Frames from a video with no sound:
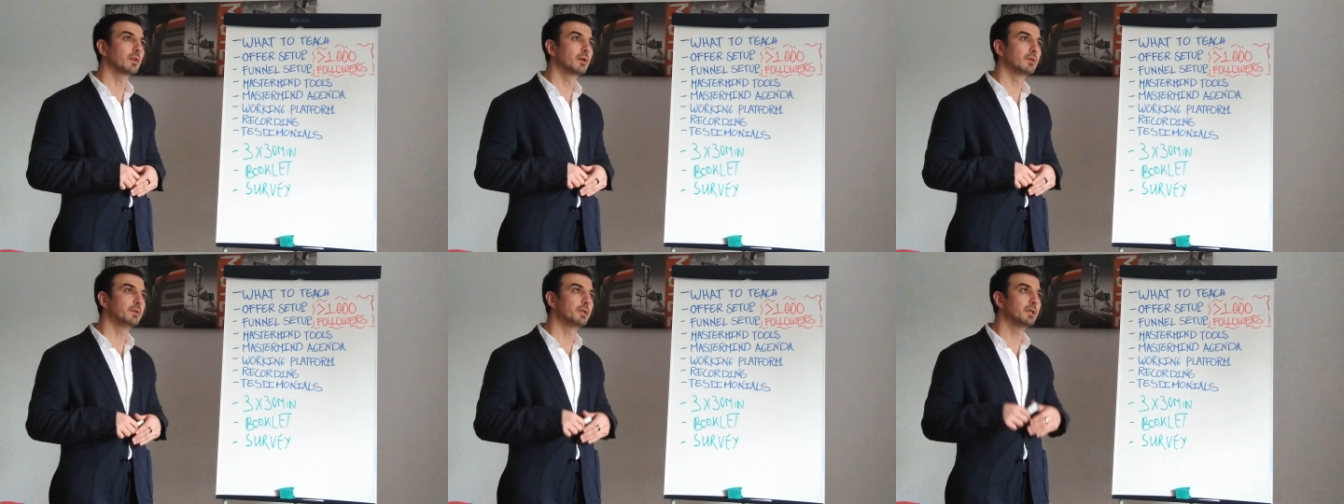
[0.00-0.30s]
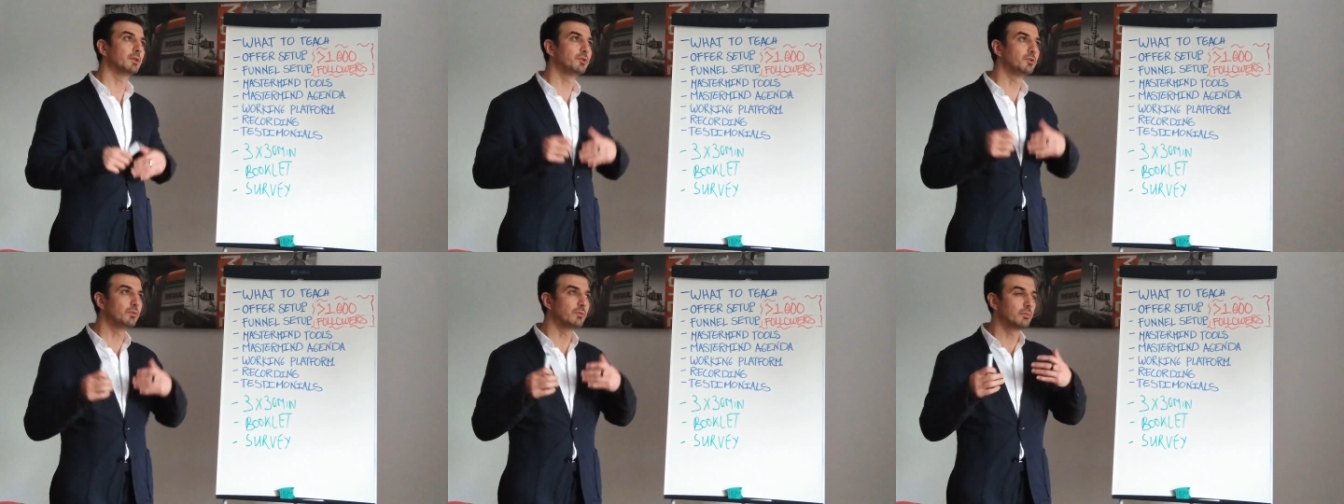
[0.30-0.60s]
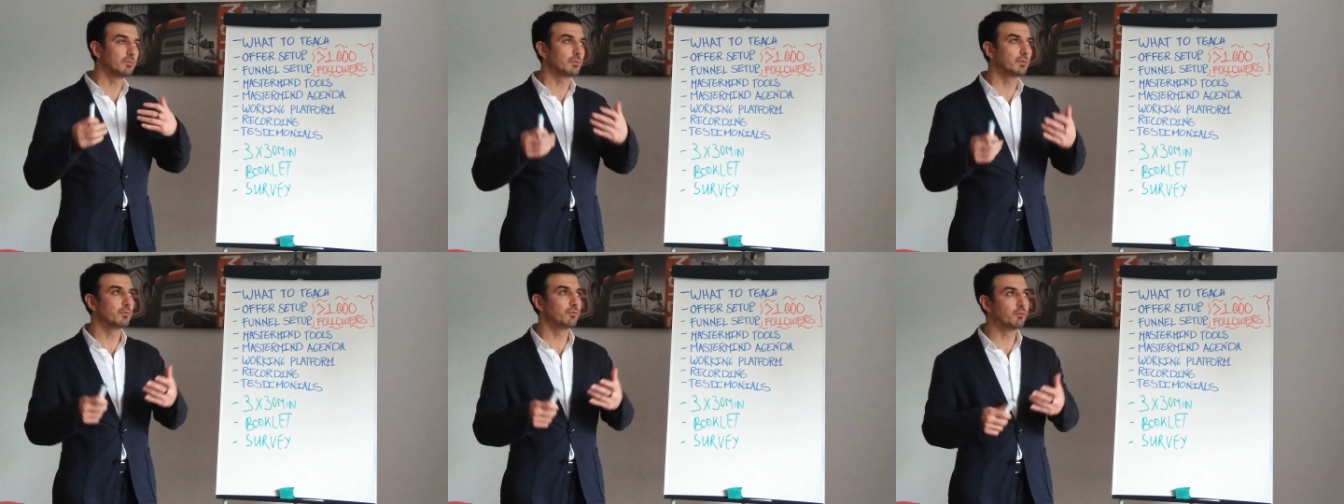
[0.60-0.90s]
that
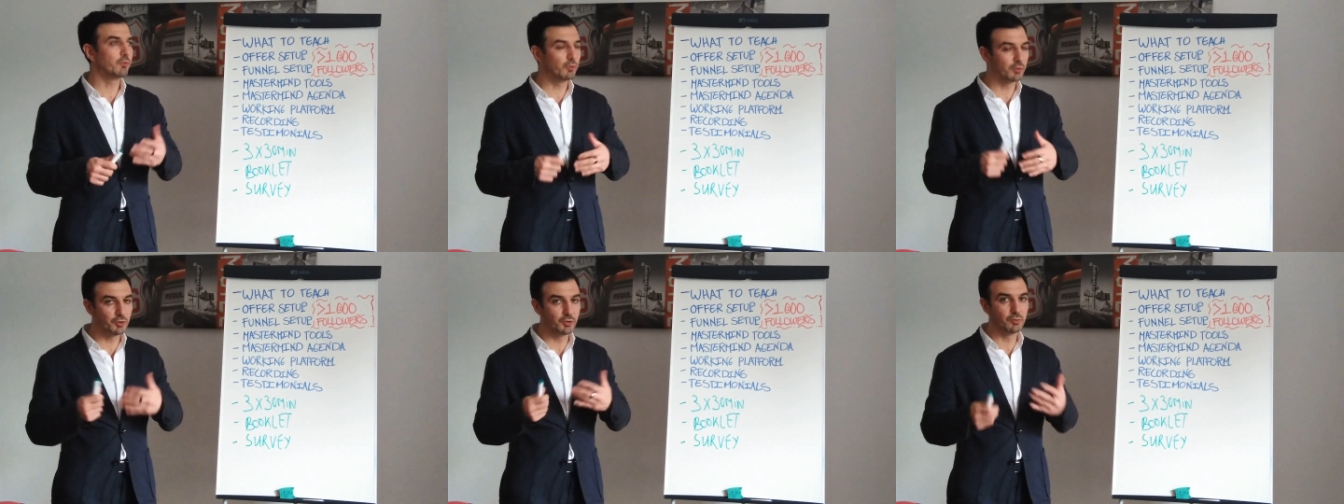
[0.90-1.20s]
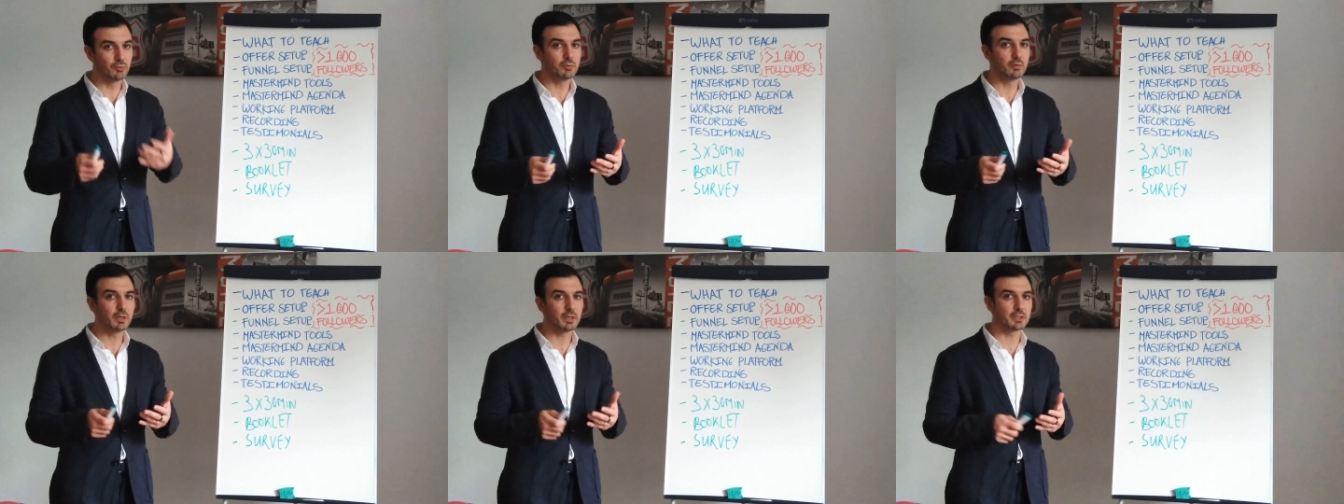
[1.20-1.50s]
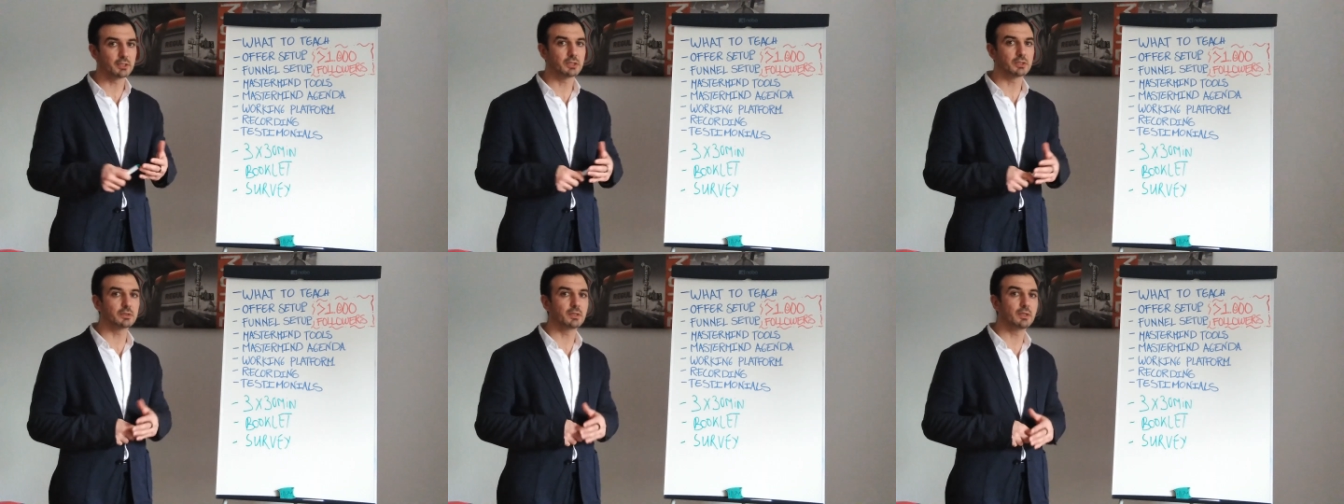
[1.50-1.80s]
for you
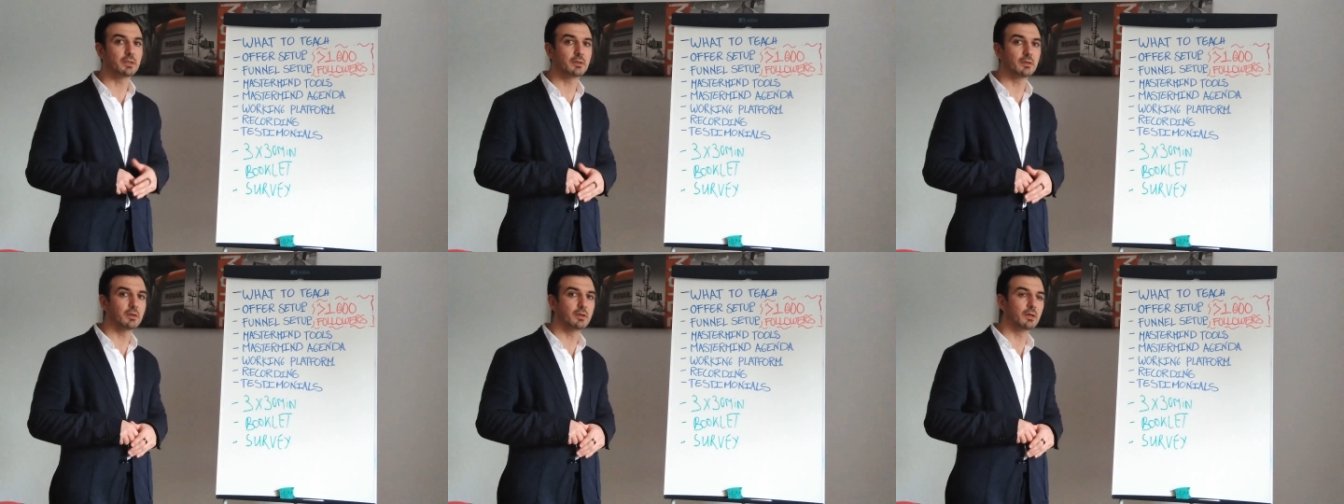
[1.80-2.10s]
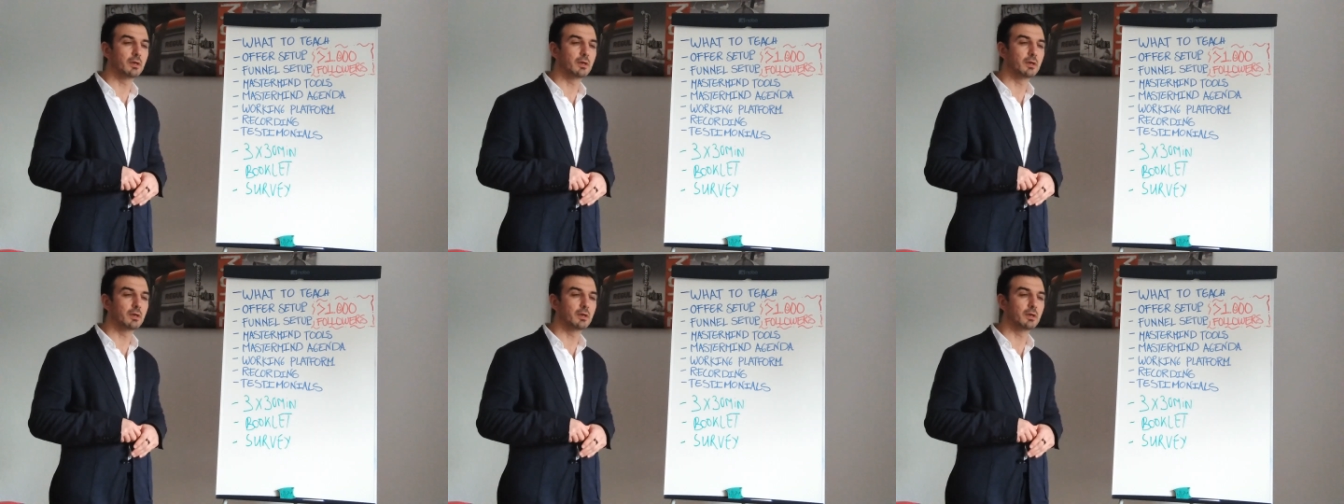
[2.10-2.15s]
actually